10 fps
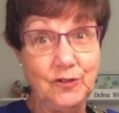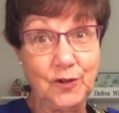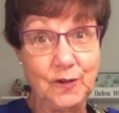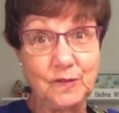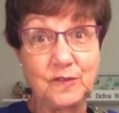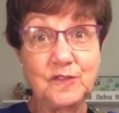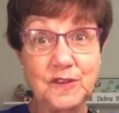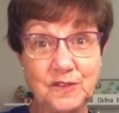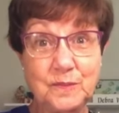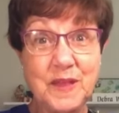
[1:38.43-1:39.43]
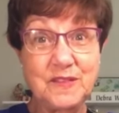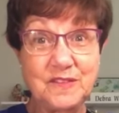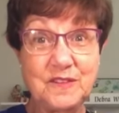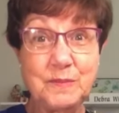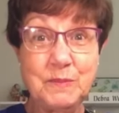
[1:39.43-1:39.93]
took us 6
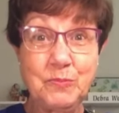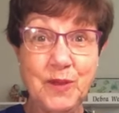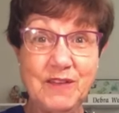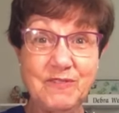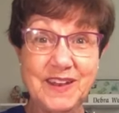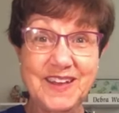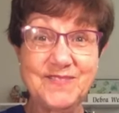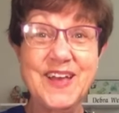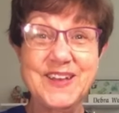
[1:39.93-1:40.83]
months to be brave enough